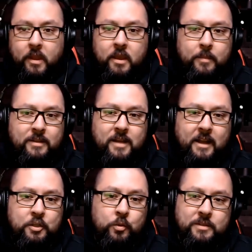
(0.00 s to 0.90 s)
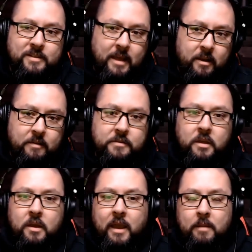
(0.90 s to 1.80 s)
It can be tied to
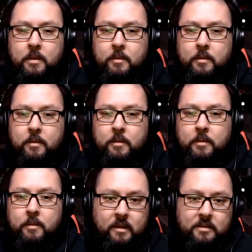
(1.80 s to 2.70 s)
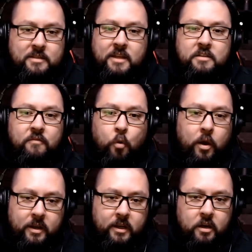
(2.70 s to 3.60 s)
incentives. And maybe you add a sixth
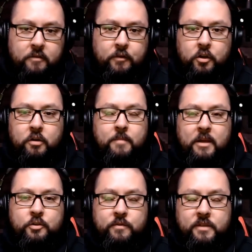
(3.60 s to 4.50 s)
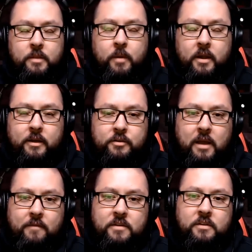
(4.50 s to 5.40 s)
void year for good measure. We've seen the Buccaneers
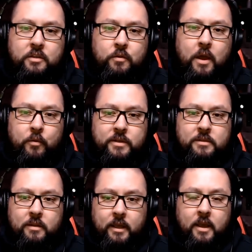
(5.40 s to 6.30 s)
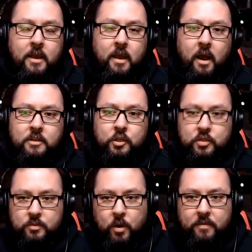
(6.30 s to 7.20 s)
obviously do that recently, so you
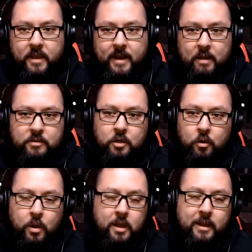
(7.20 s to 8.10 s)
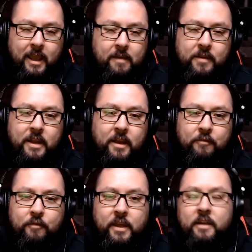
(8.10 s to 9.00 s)
can spread the hit out. So even
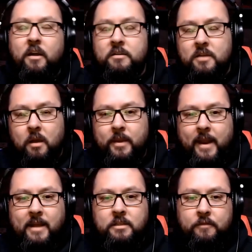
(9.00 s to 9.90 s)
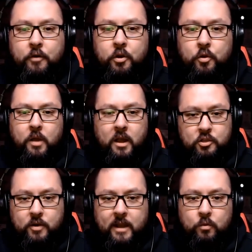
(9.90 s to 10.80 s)
if he does come in asking for
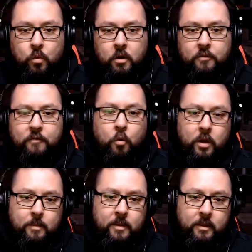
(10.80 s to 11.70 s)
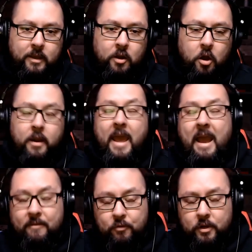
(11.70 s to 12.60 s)
contract worth $40 million on
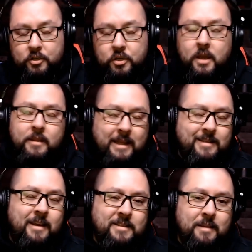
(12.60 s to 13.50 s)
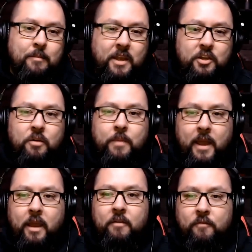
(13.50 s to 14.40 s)
average, that doesn't mean you're
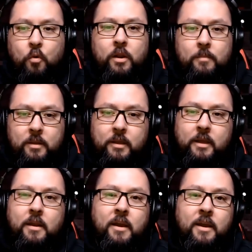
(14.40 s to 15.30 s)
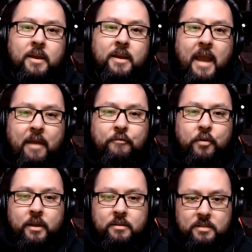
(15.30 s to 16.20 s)
paying $40 million
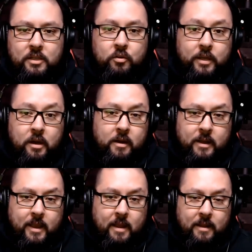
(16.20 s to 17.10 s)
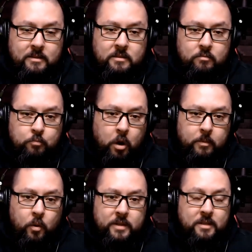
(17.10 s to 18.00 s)
every single year. And again, that's
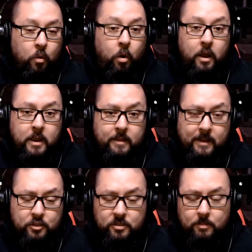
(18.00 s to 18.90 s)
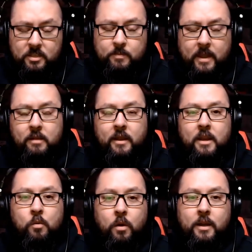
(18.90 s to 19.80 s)
probably what he's going to want. And that's just me
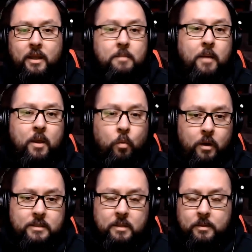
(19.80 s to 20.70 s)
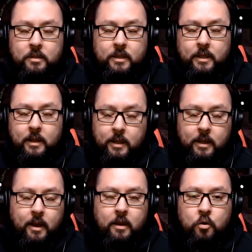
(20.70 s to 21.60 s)
speculating what he might want. Typically,
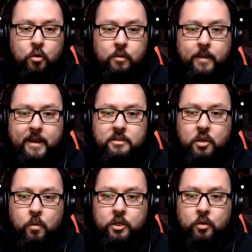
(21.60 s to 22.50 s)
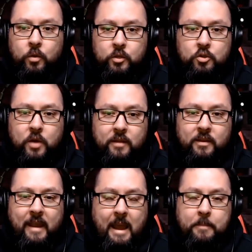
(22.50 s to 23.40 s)
quarterbacks, when you trade
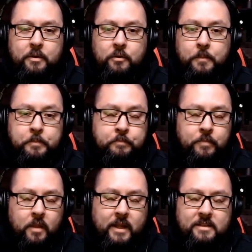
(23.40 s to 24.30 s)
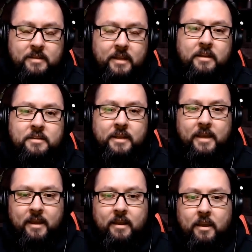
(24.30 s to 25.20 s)
the capital that's needed to
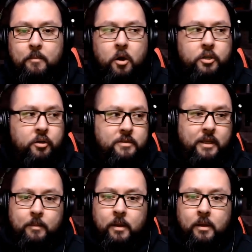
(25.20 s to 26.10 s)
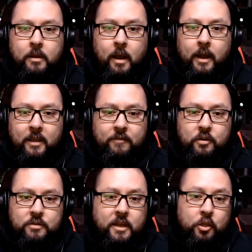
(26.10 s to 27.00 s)
get him on your team, he
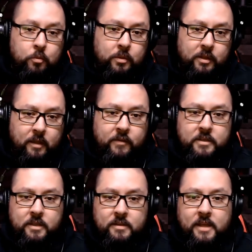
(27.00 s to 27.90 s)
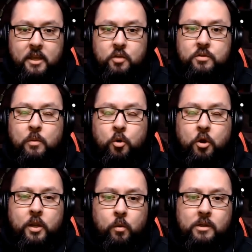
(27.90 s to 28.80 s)
feels like you believe he's going to take you somewhere.
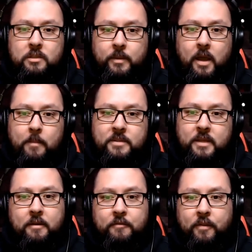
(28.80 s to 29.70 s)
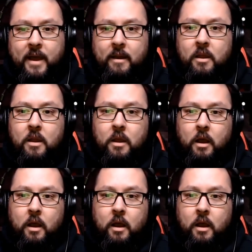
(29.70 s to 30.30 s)
He wants to be compensated for that.